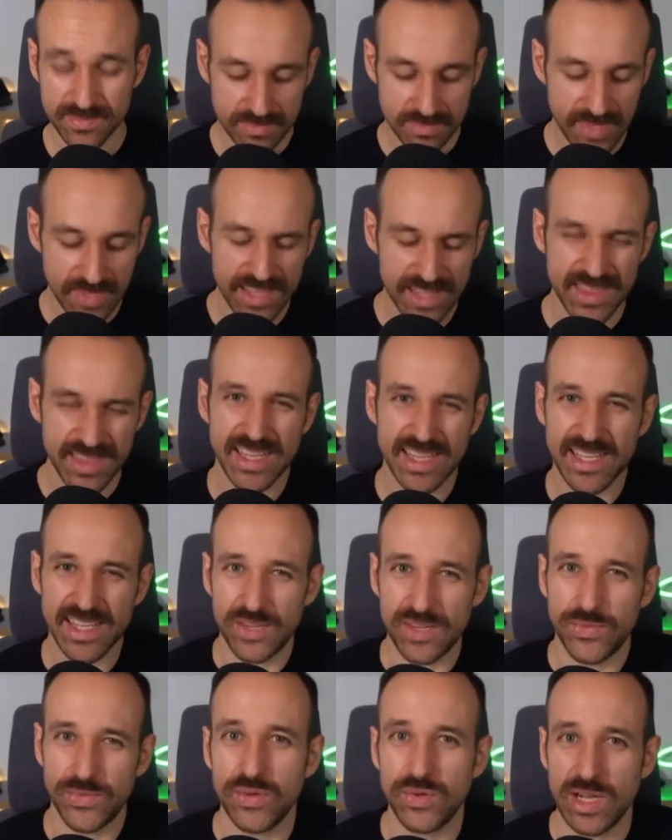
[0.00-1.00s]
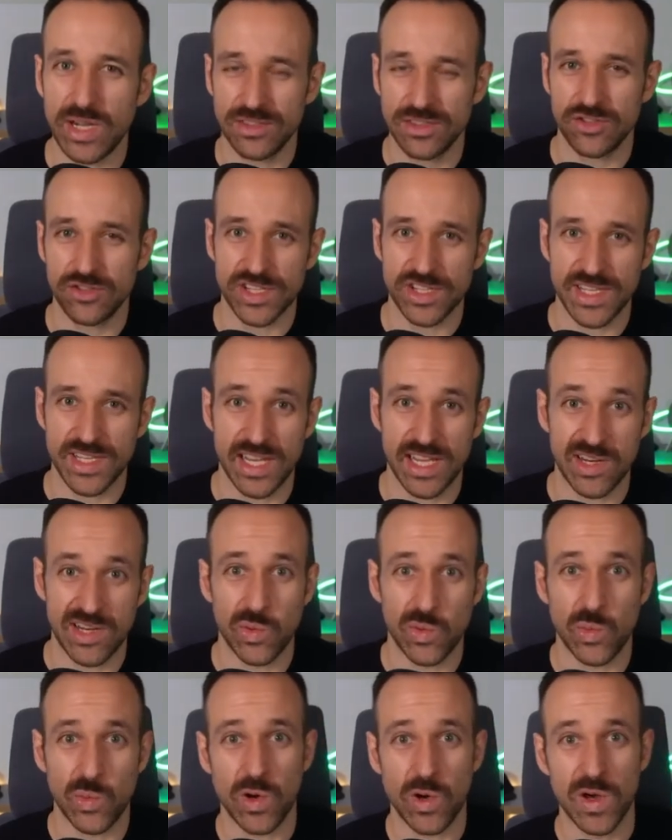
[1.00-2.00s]
I think if you understand
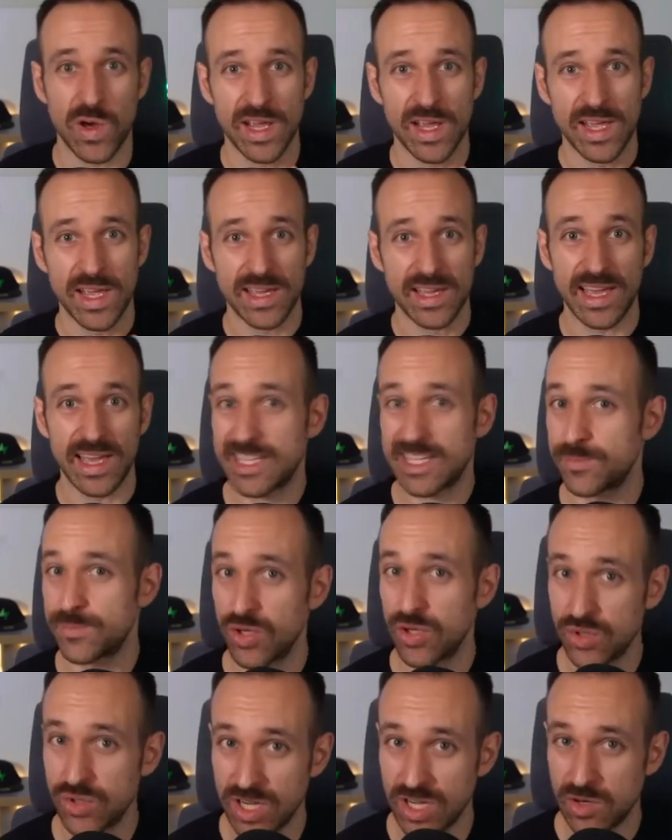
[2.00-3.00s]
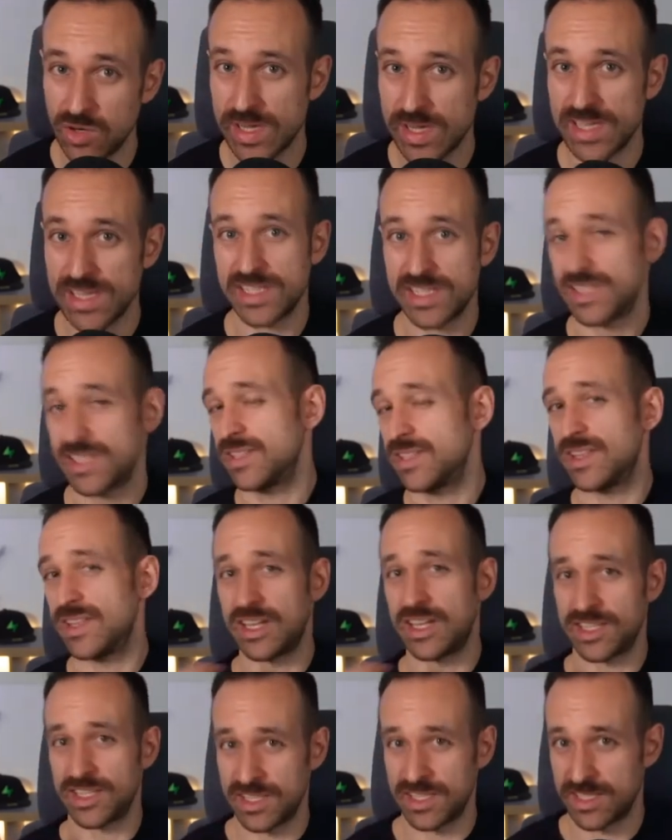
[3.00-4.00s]
what Expo Go is, that
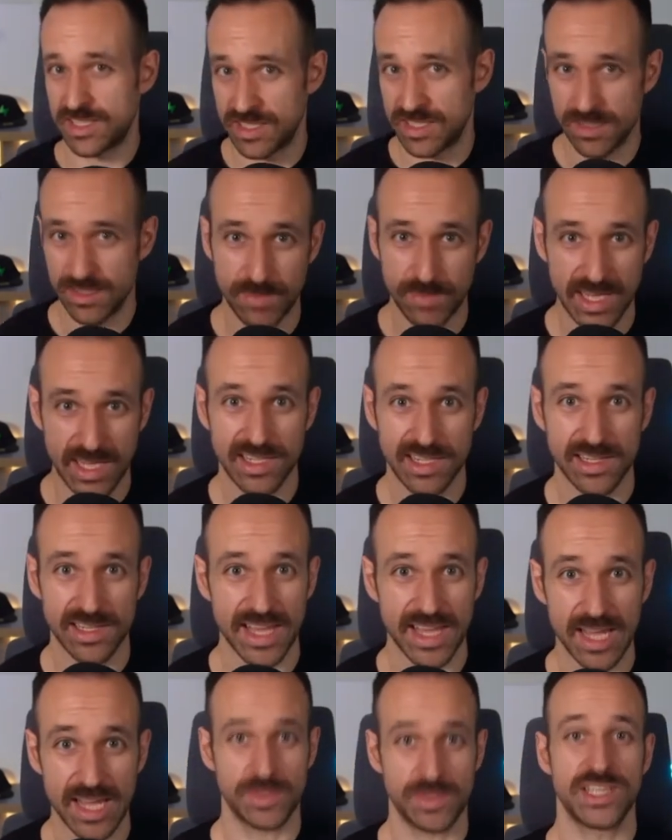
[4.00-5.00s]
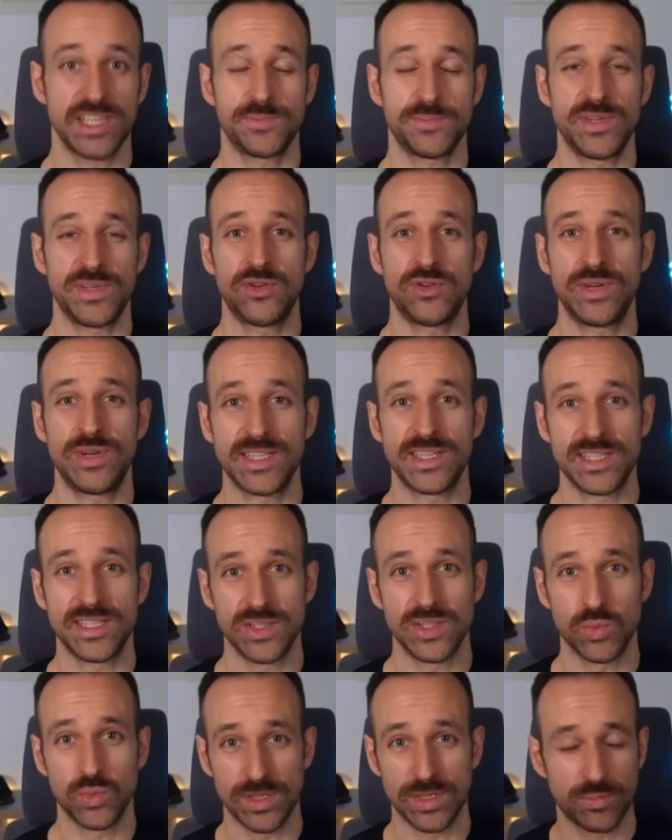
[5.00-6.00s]
is this bundled app
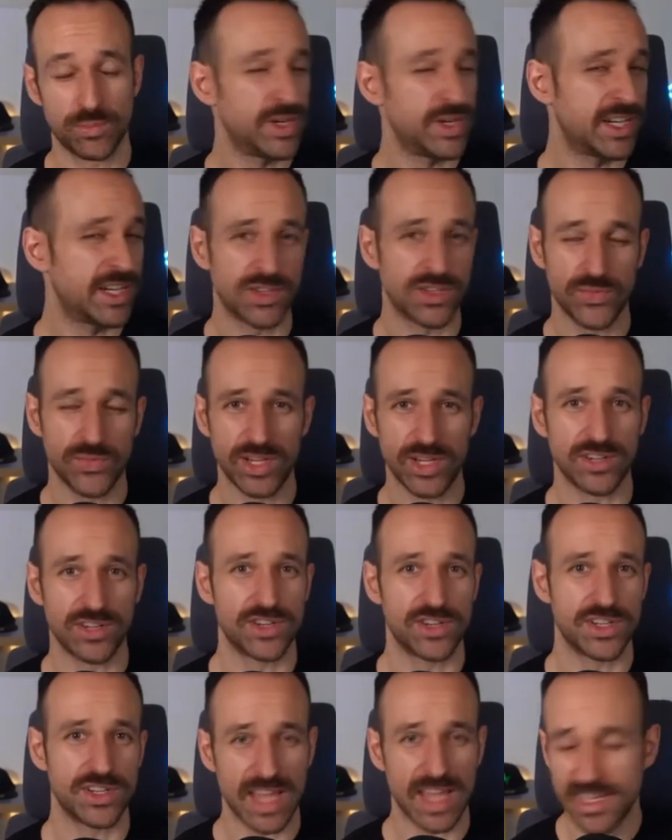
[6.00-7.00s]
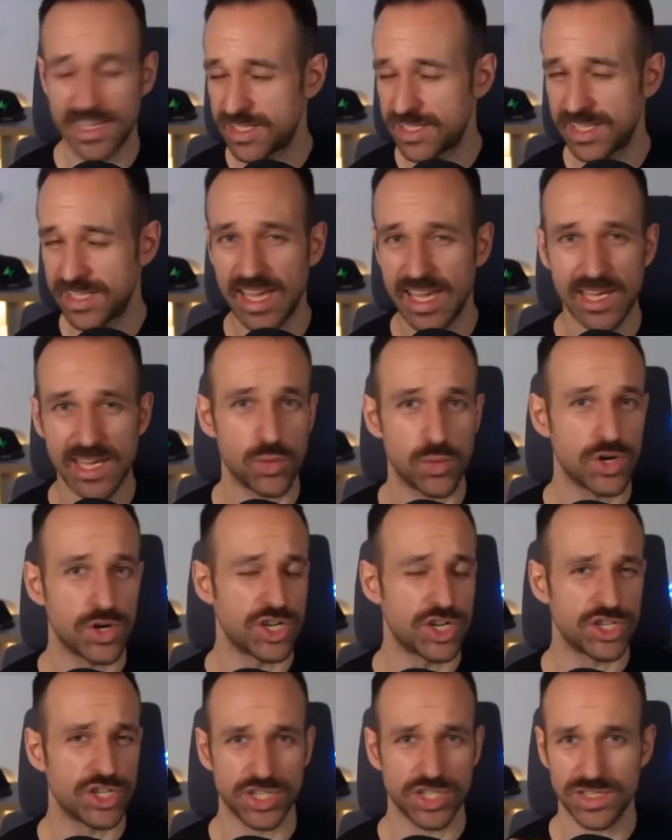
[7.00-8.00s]
experience with pre-configured SDK
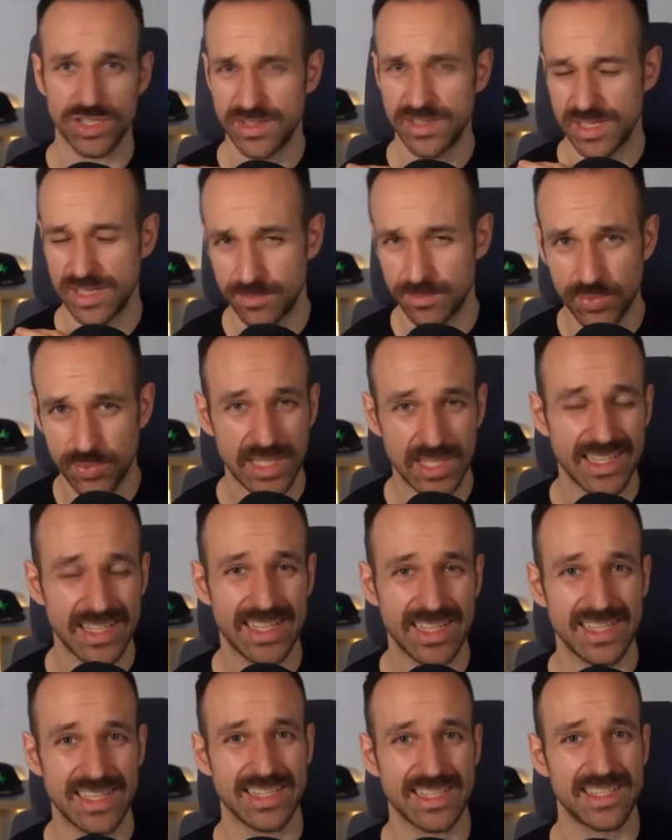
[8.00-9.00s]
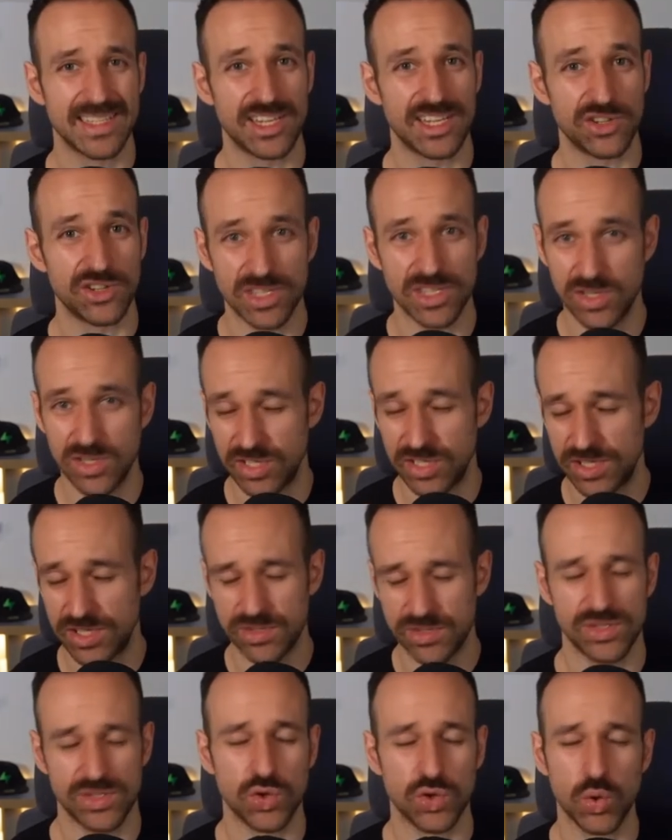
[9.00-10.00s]
versions and plugins that you can
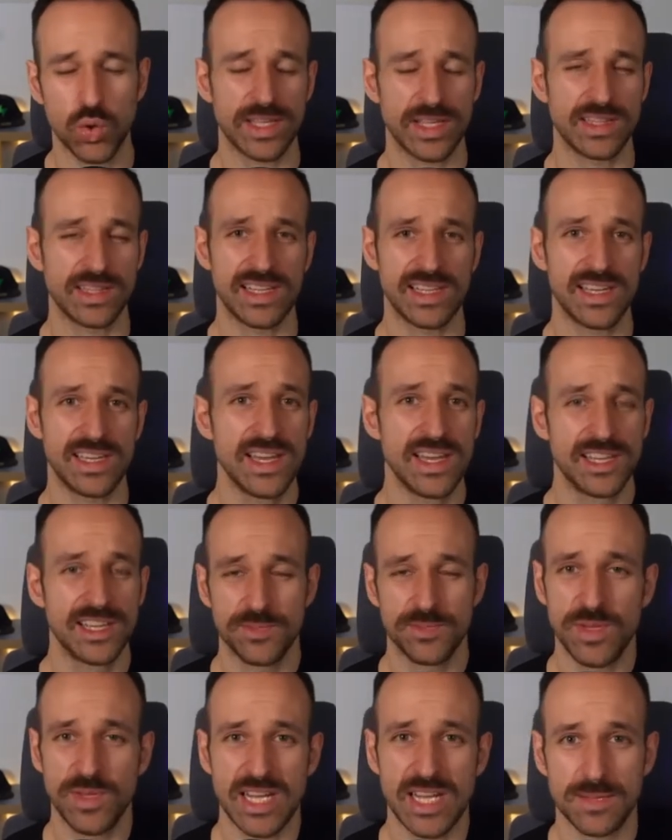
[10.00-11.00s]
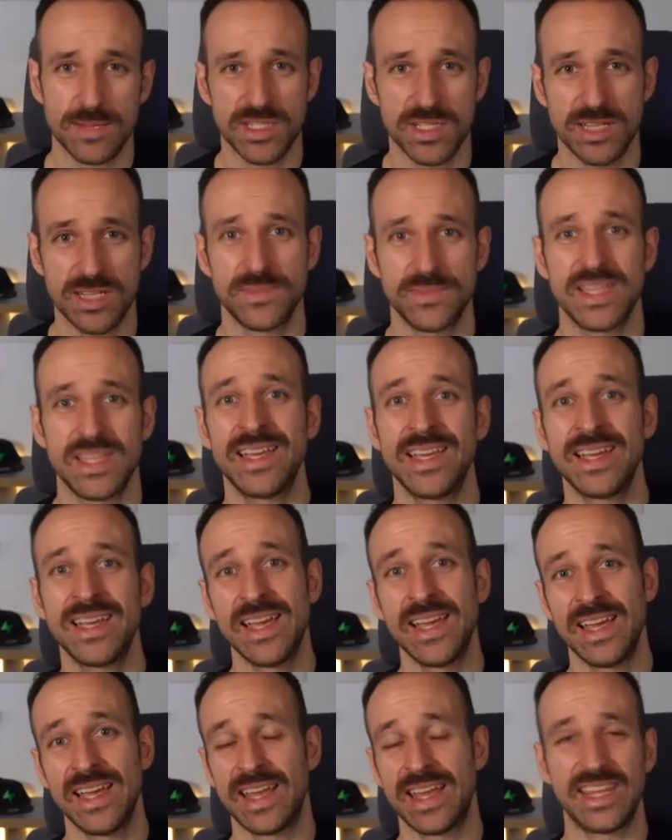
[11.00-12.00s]
use to quickly spin up something,
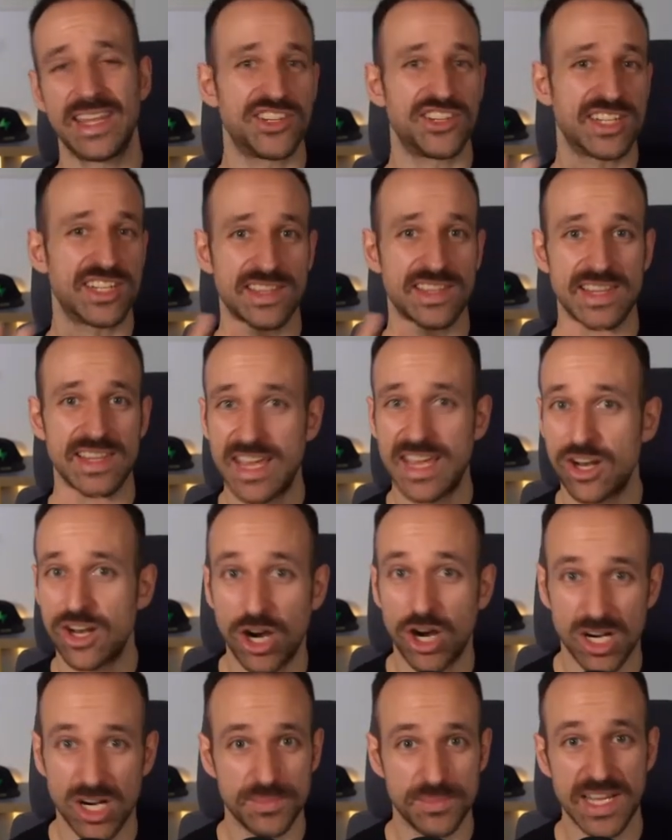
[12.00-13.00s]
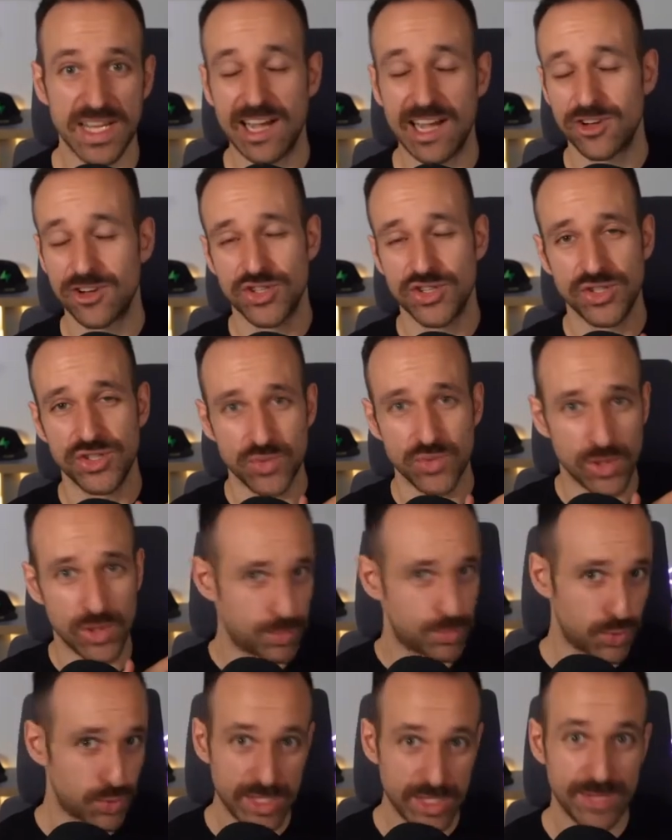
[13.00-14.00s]
and you can then opt out to do a
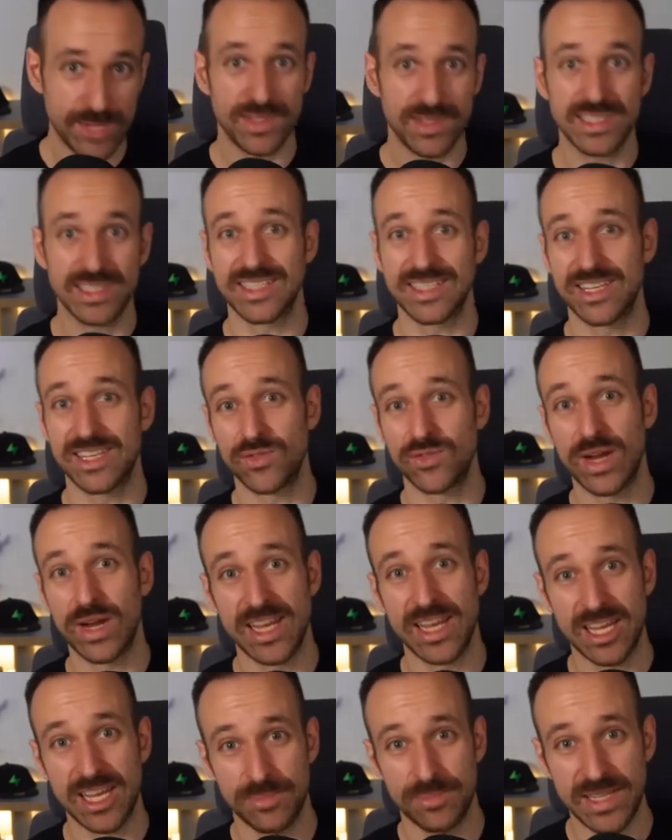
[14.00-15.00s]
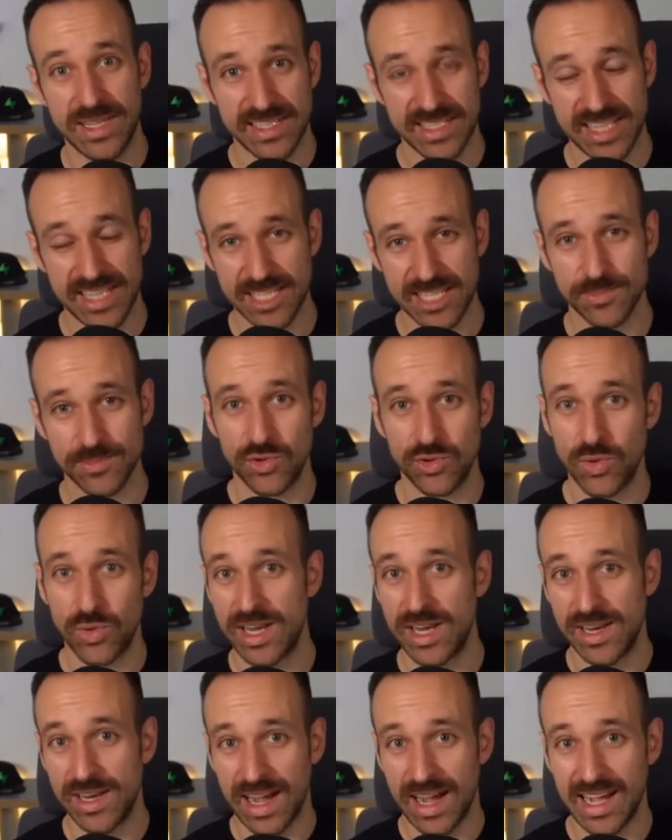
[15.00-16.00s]
pre-build and run npx expo
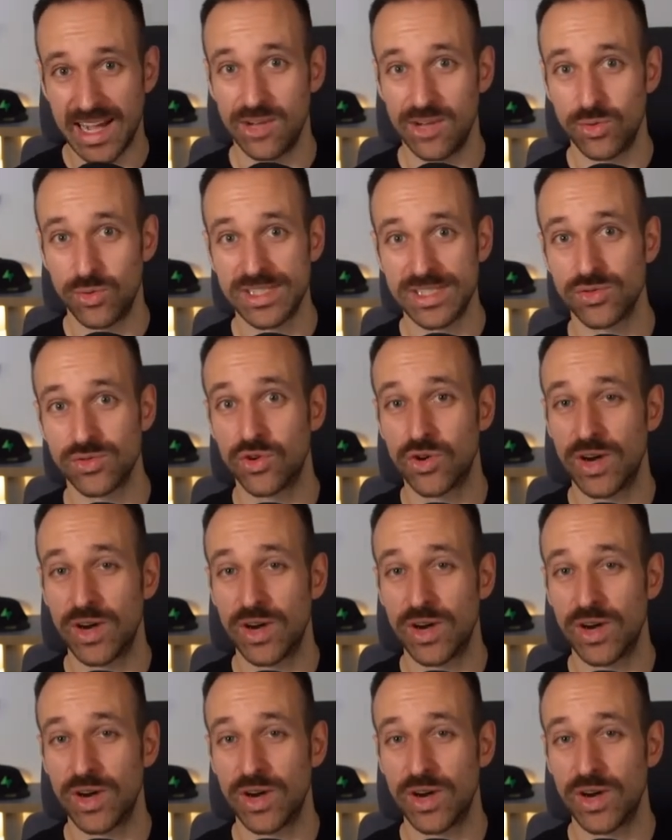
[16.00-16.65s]
run iOS or